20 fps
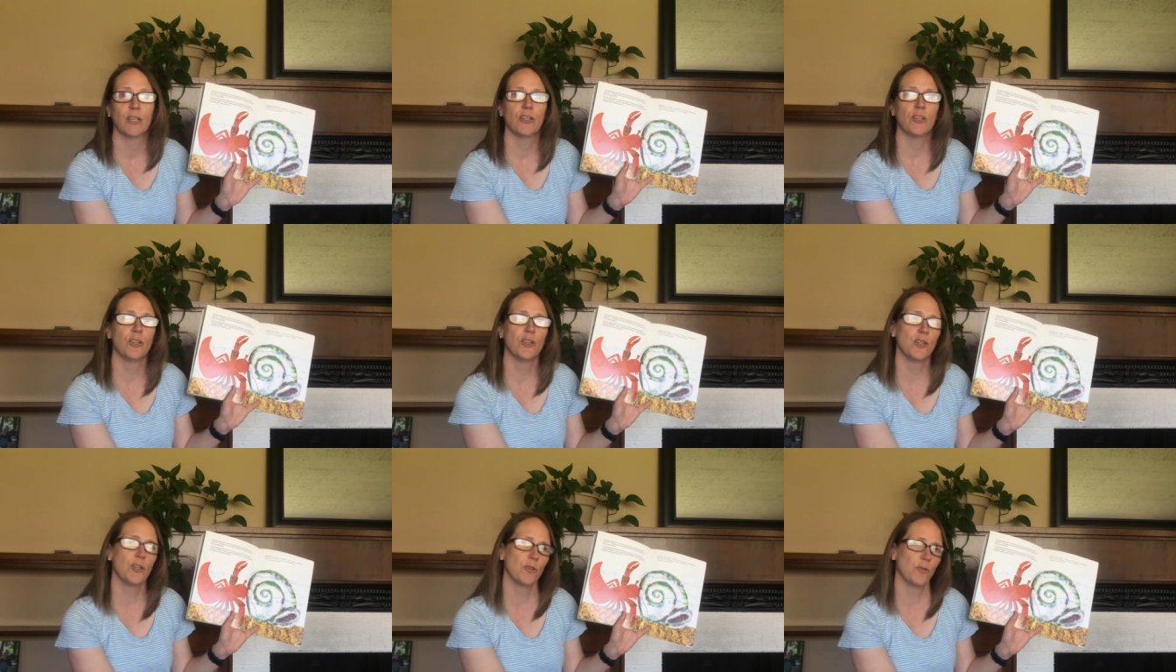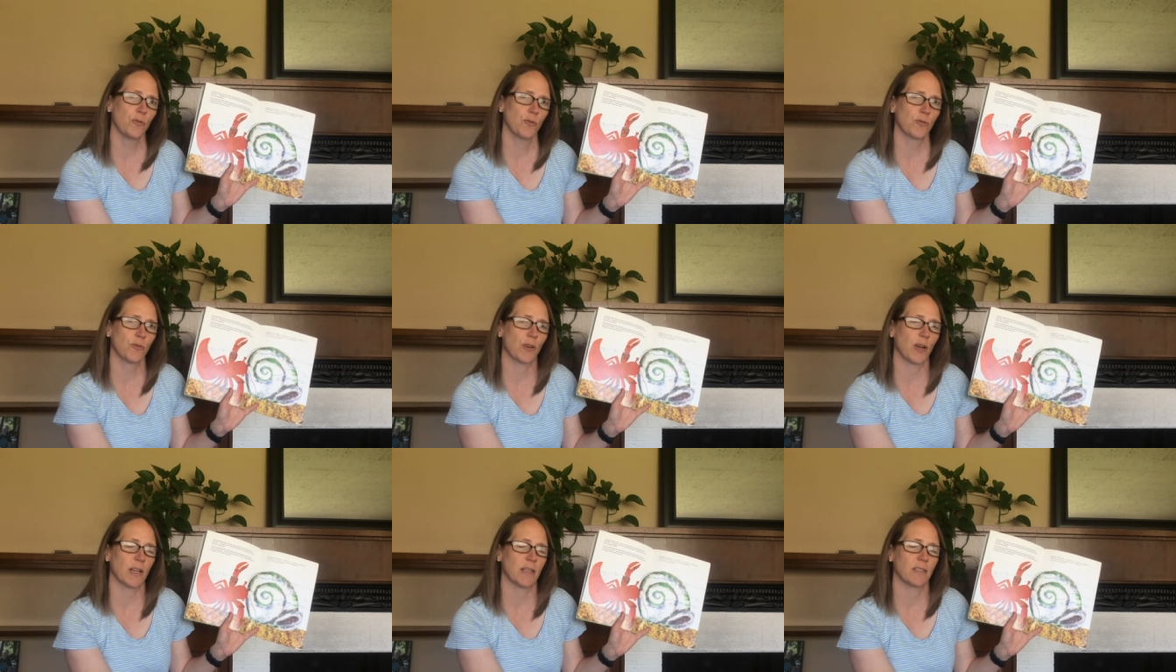new
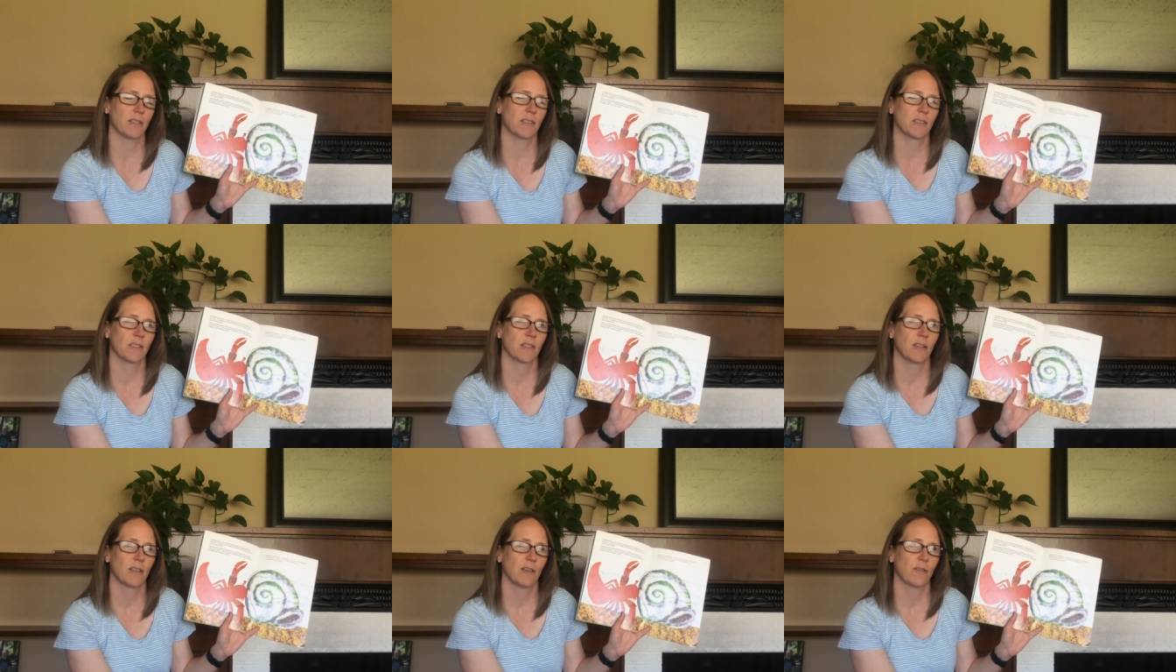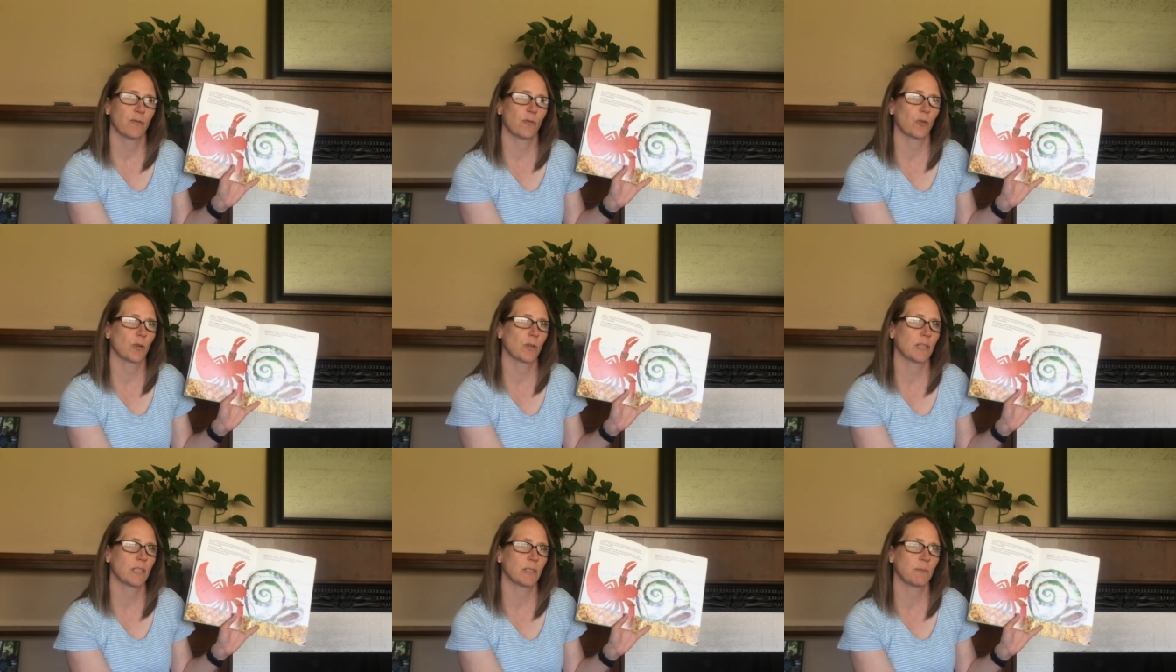friends
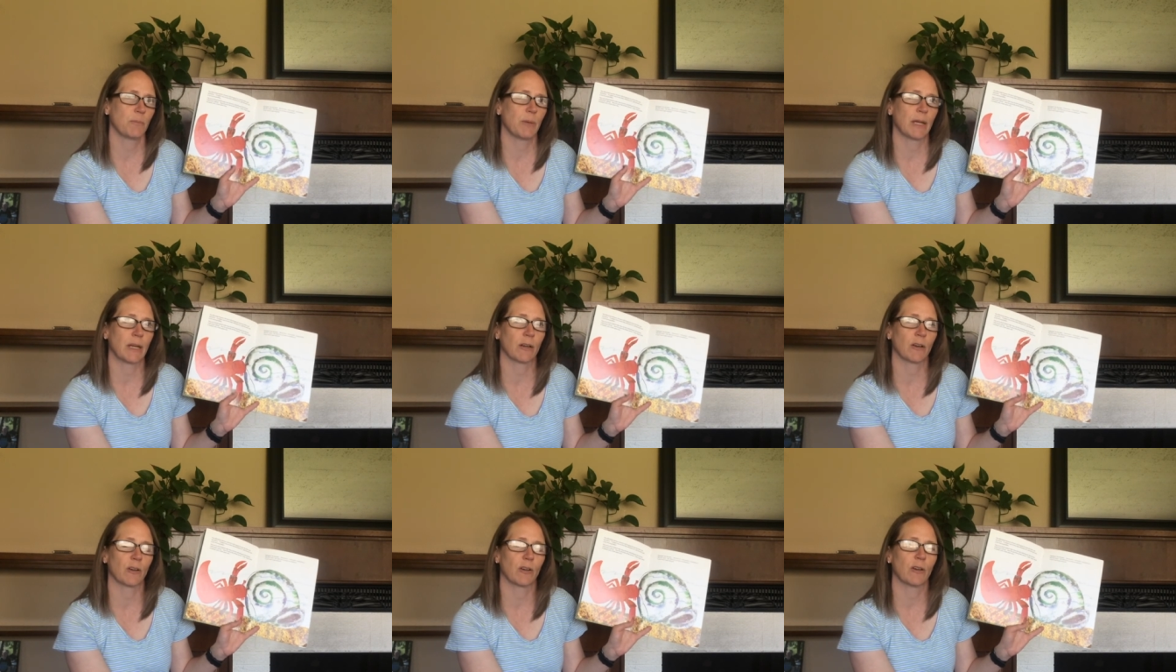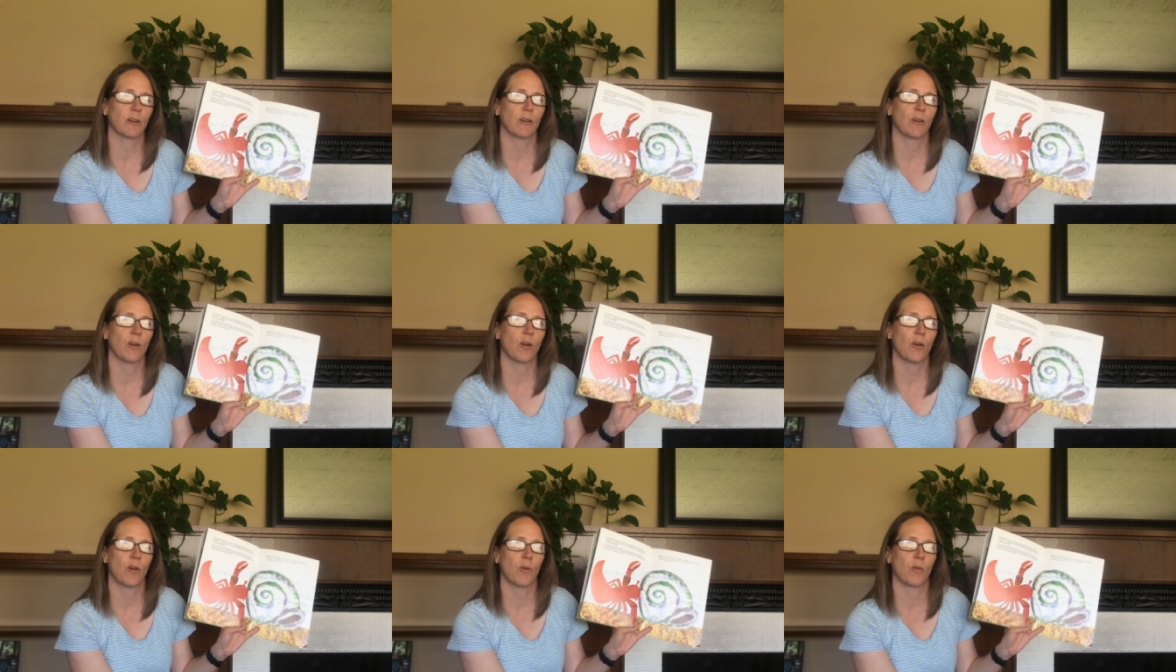for his bigger
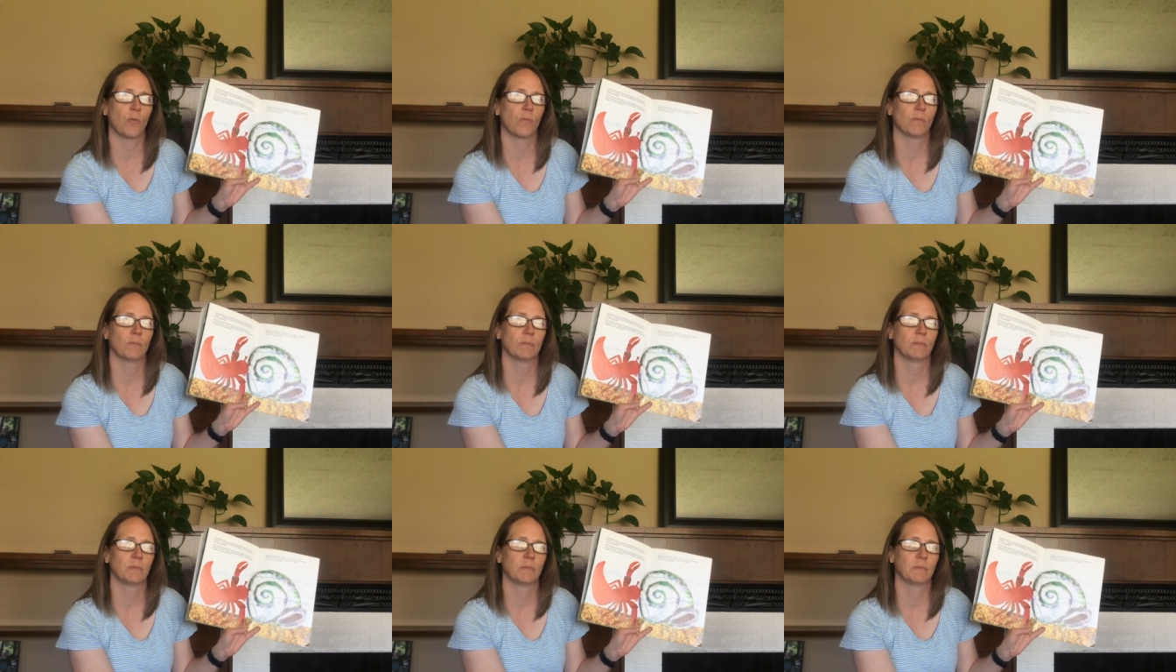home.